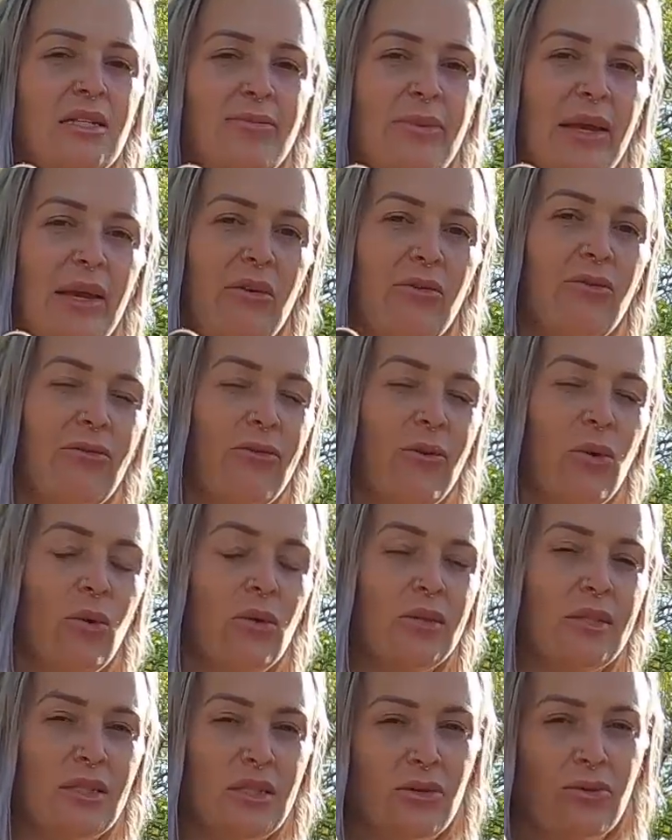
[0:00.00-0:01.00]
is being
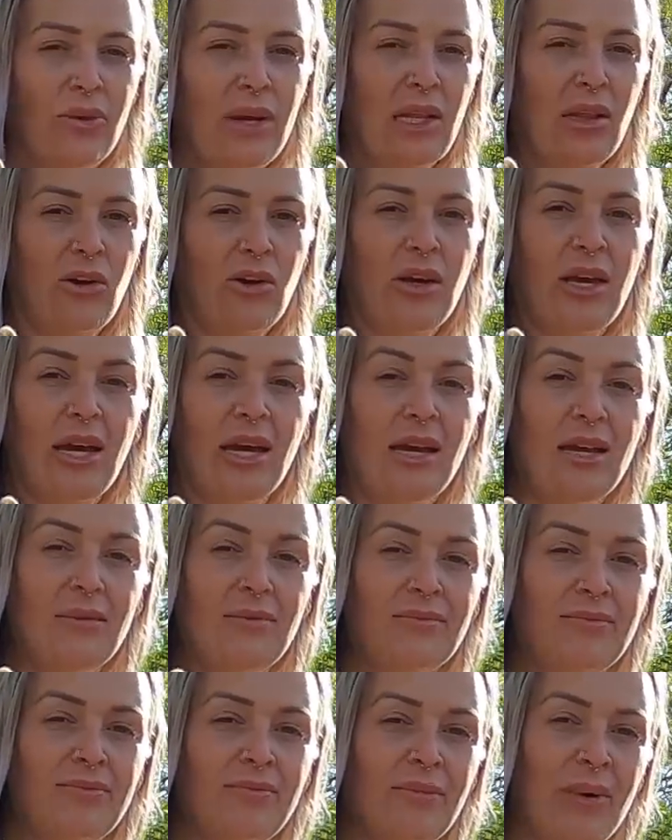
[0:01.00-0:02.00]
forced to relocate
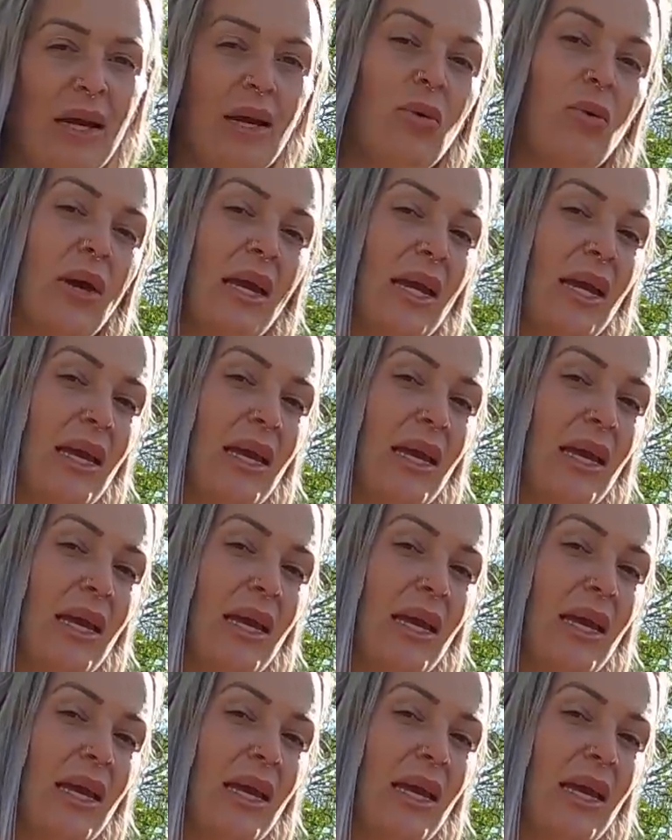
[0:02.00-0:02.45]
back where